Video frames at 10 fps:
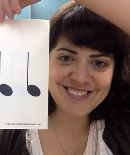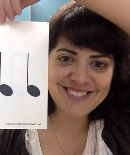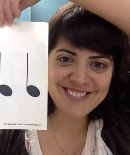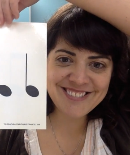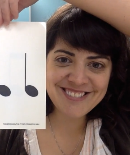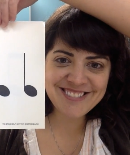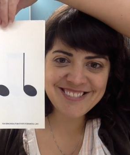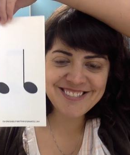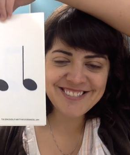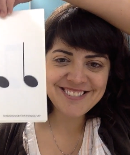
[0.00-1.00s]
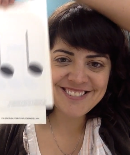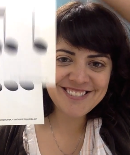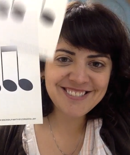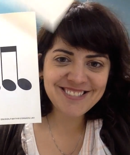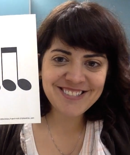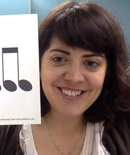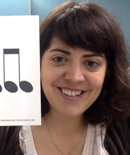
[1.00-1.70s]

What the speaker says: [no speech]